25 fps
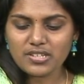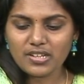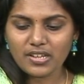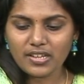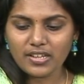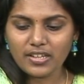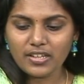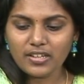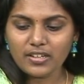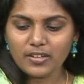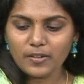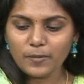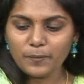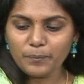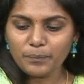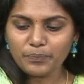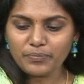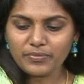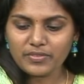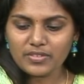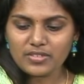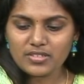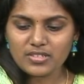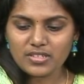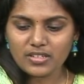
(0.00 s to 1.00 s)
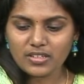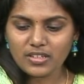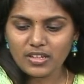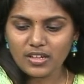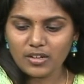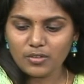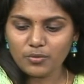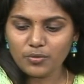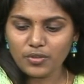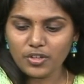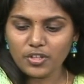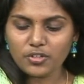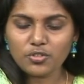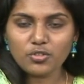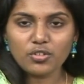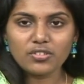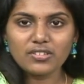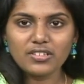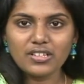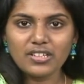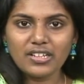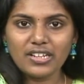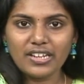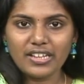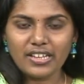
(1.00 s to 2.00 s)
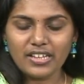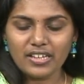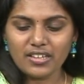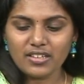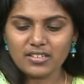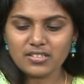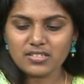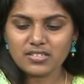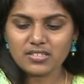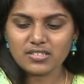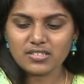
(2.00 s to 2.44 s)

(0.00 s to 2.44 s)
like, see, now you took the clay.